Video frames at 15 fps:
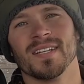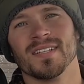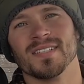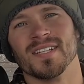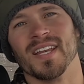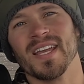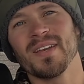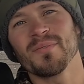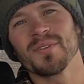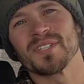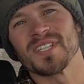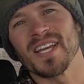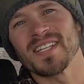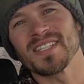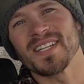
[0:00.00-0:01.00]
Today we're
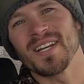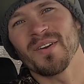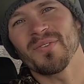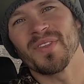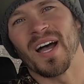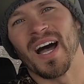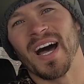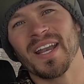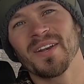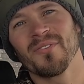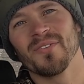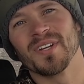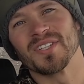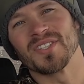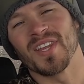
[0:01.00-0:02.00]
testing out the Honda
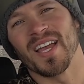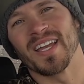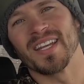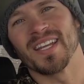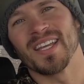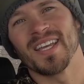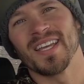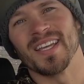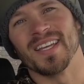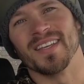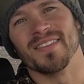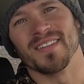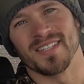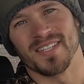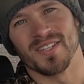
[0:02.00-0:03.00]
Ridgeline in
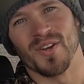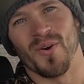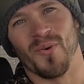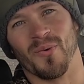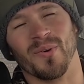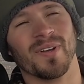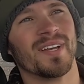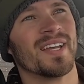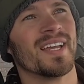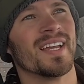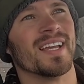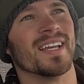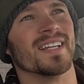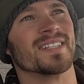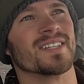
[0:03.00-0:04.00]
the snow.
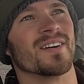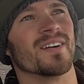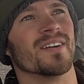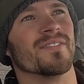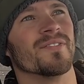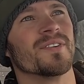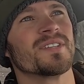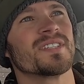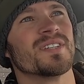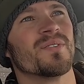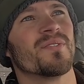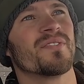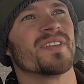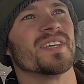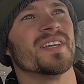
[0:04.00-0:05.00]
It's our first snow
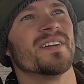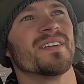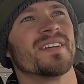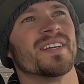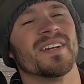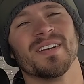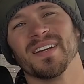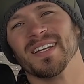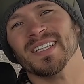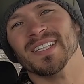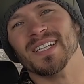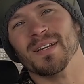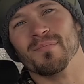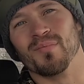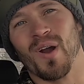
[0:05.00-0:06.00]
of the year here in
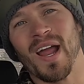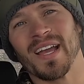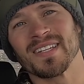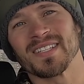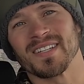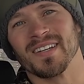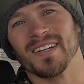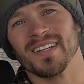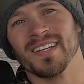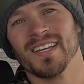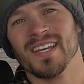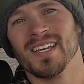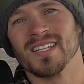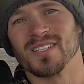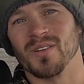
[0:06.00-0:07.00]
Nebraska,
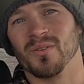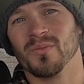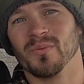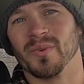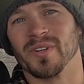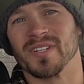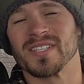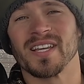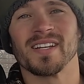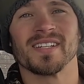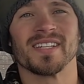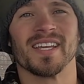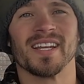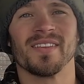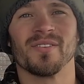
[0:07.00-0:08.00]
so we're excited to
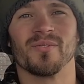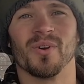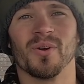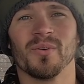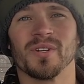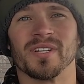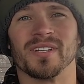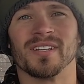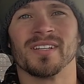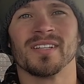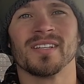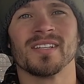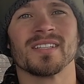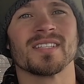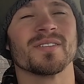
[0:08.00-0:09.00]
get on the road and
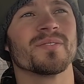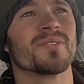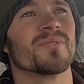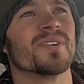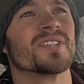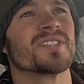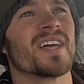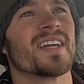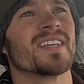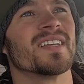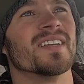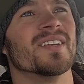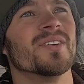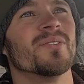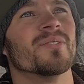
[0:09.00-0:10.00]
see what the Ridgeline can
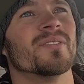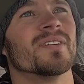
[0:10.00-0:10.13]
do.